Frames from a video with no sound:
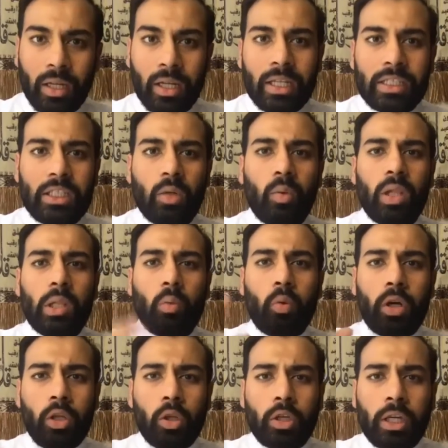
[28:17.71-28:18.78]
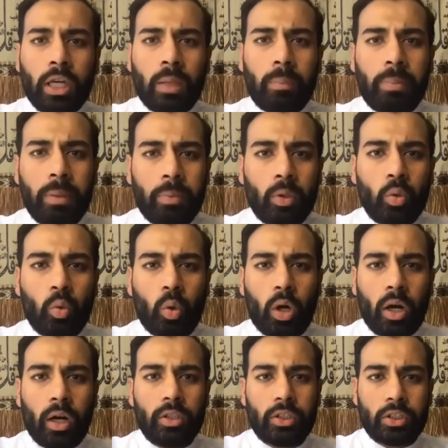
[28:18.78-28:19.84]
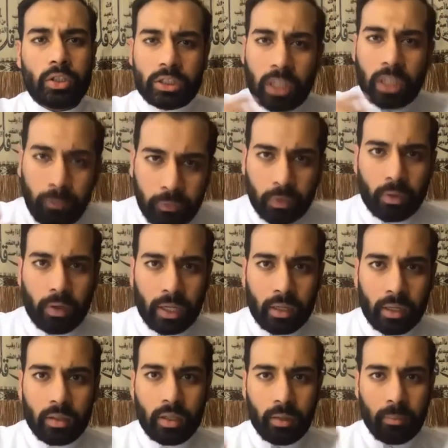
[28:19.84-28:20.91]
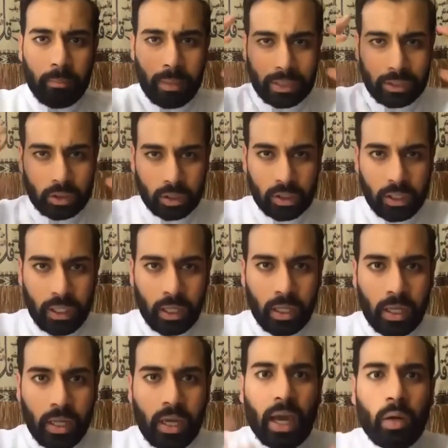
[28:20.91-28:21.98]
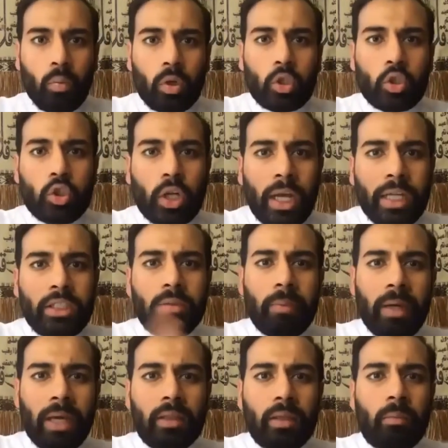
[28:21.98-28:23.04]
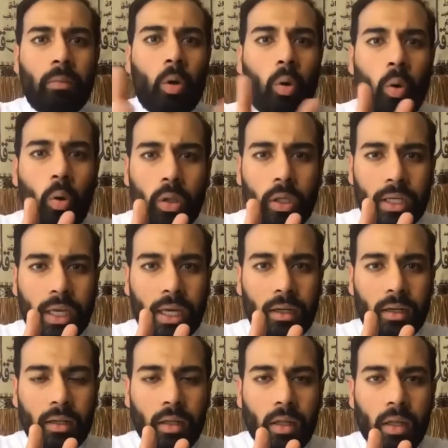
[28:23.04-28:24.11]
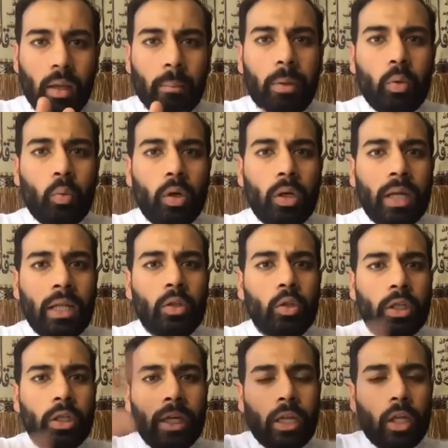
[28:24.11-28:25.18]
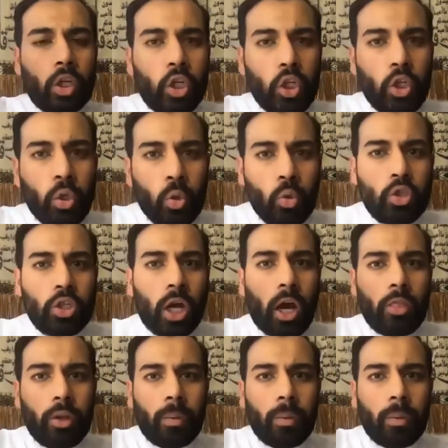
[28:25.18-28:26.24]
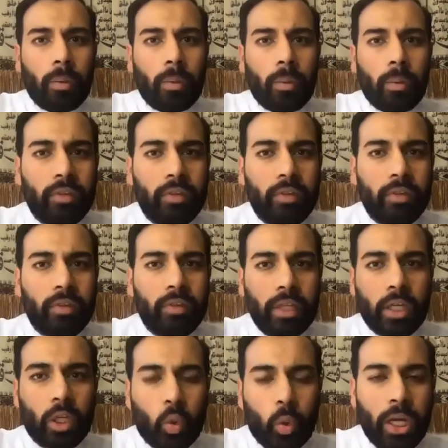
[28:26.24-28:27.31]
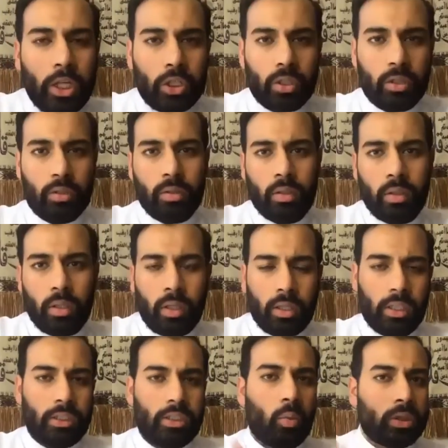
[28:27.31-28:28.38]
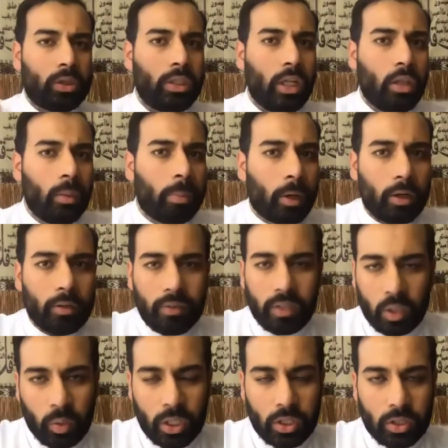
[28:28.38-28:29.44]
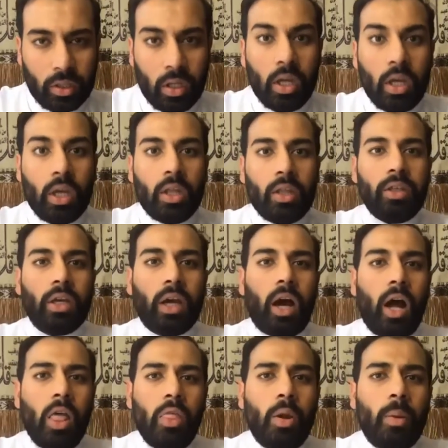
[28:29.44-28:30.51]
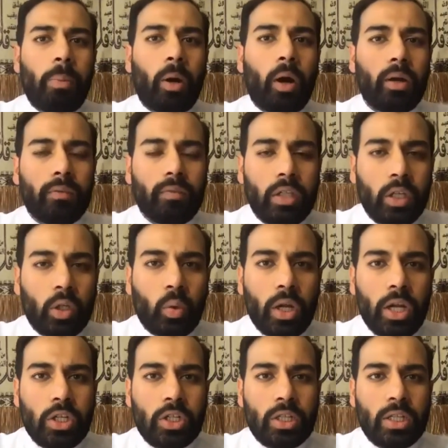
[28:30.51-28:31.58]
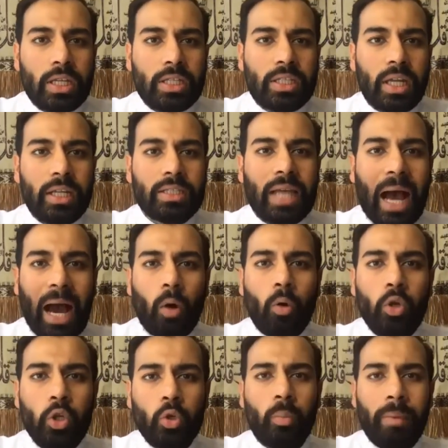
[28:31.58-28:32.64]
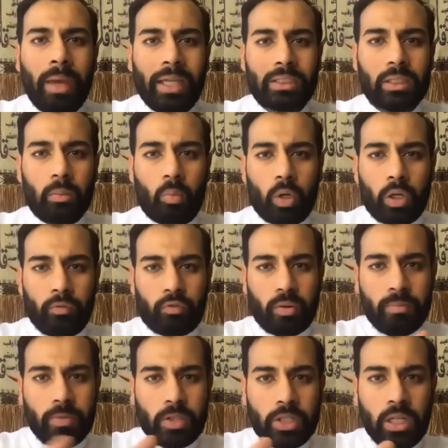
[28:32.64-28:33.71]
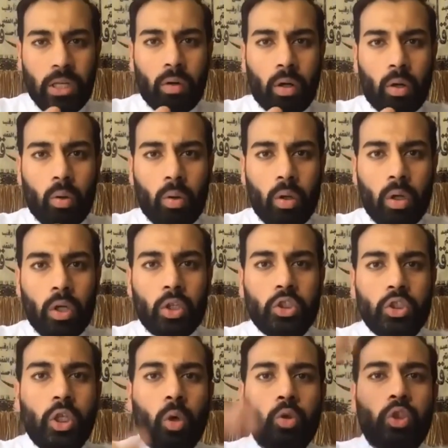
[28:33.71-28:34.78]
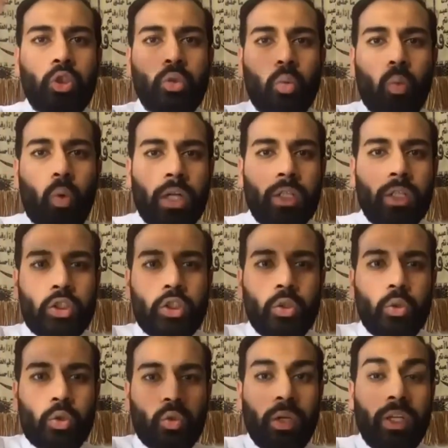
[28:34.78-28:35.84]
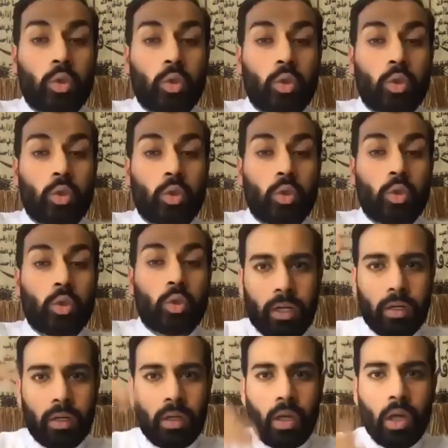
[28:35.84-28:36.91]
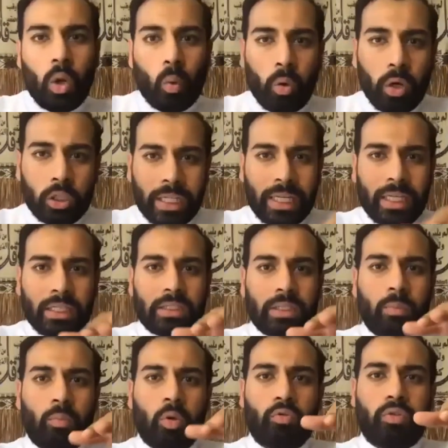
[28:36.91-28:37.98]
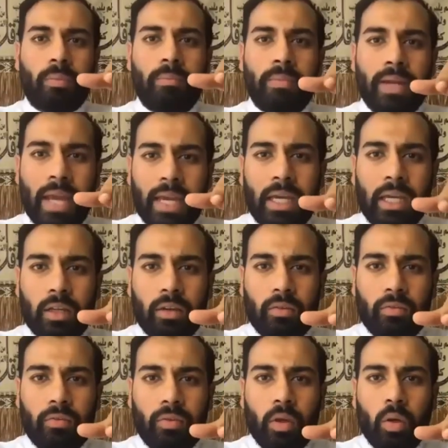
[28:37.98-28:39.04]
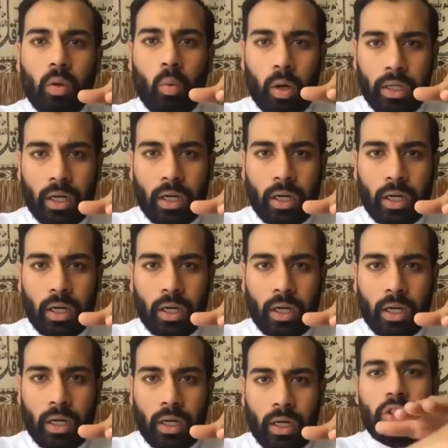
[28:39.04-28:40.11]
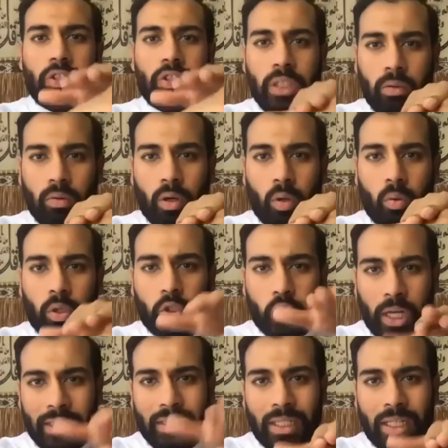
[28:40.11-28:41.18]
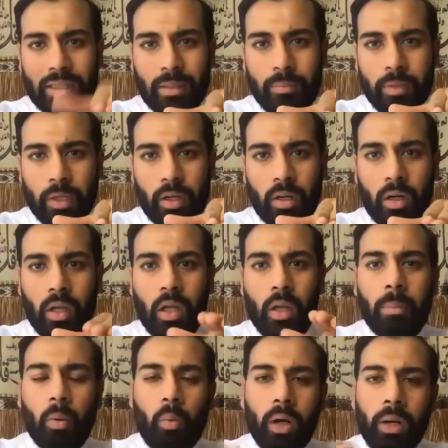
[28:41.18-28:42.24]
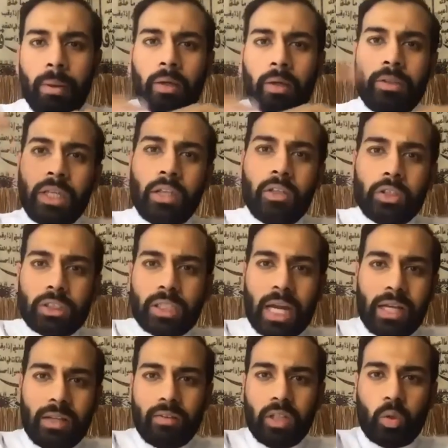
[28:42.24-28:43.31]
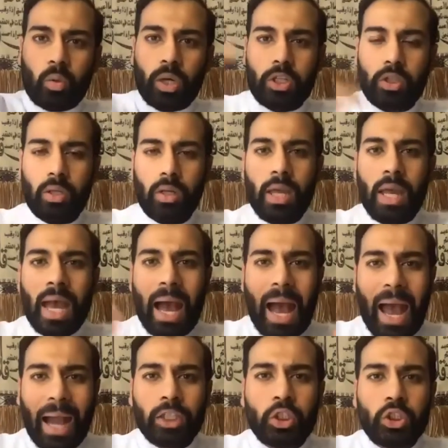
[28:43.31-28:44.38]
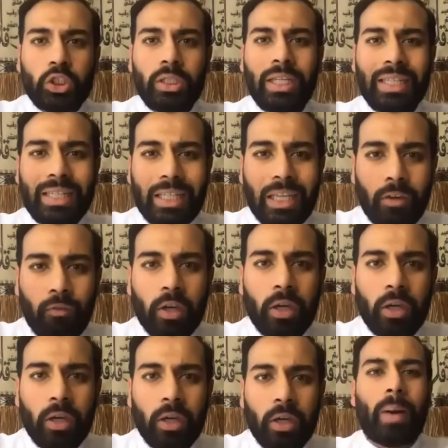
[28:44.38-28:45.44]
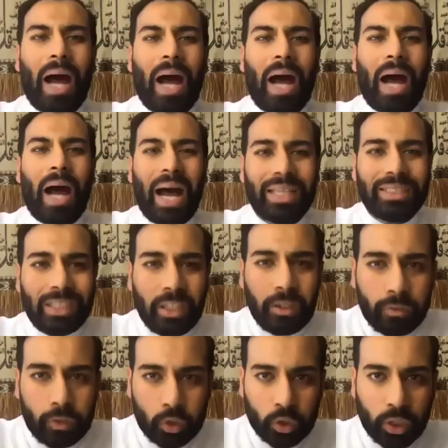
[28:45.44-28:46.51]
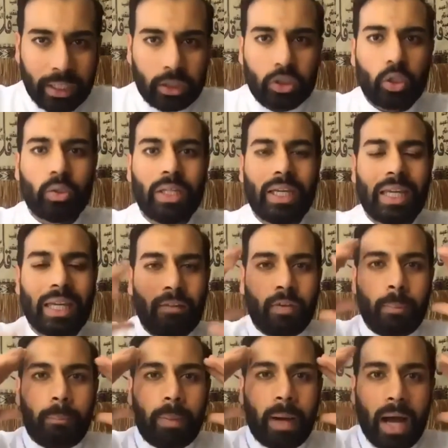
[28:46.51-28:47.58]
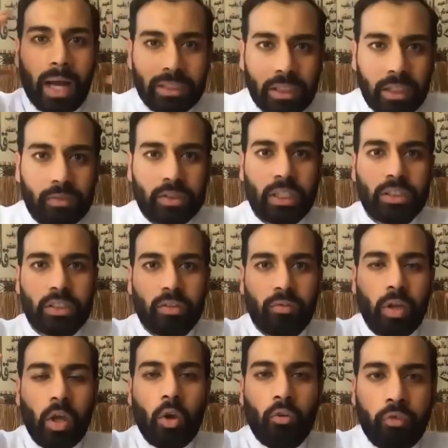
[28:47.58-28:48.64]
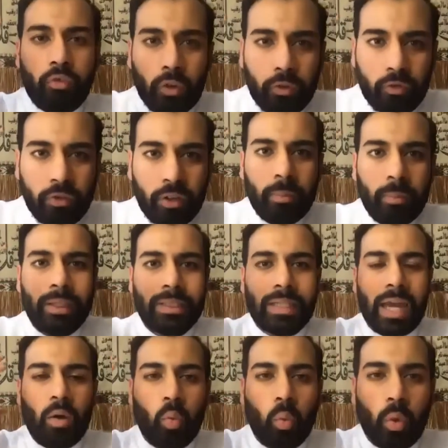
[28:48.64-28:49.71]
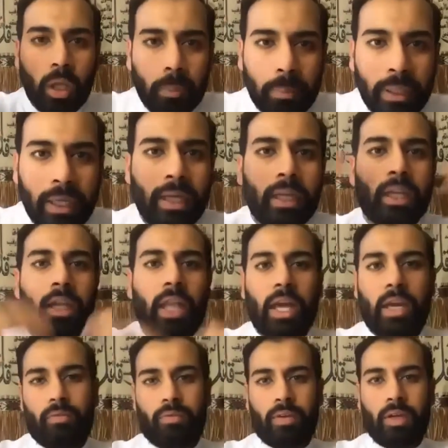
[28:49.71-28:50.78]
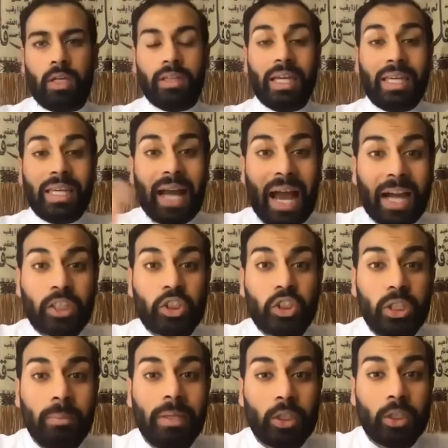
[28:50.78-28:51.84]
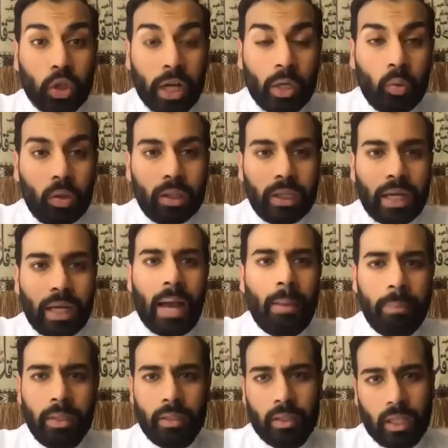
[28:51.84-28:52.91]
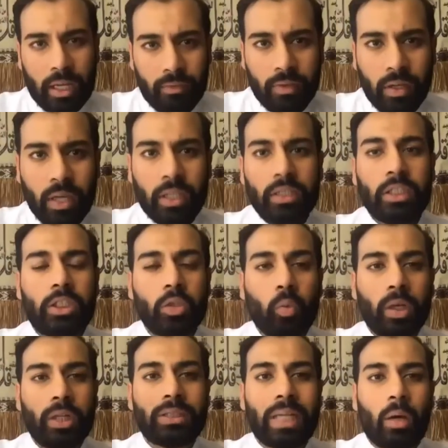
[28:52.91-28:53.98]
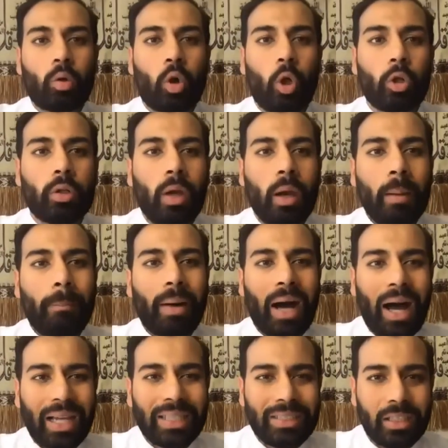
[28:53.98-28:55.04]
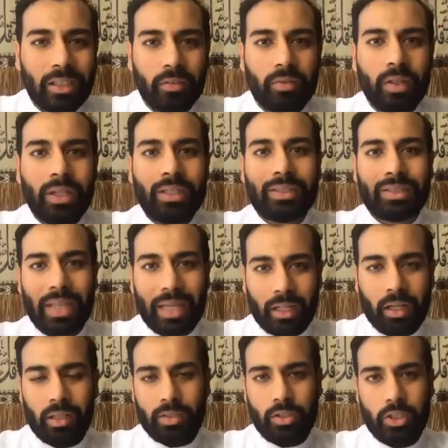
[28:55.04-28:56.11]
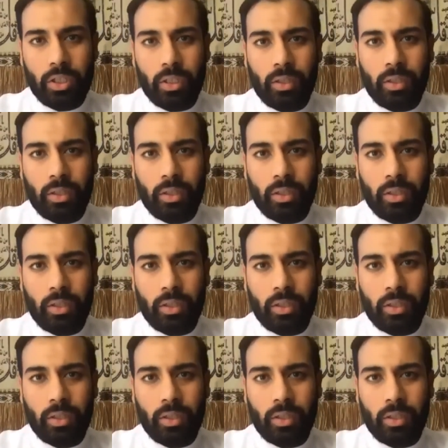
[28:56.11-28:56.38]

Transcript: They said, well, we're looking at people who are suffering mentally, and we're trying to make them whole again. But we're not looking at a huge other part of the equation. They said, what's the other part of the equation? The other part of the equation, they said, is how do you make someone from zero go to 1, 2, 3 towards 100? We're taking someone from negative 100 to zero. We're trying to get them there. But what about the other side of the equation? Actually giving people positive traits so they can have a positive sense of fulfillment and well-being in life. They can actually be tranquil and happy in life. This is what is now called positive psychology.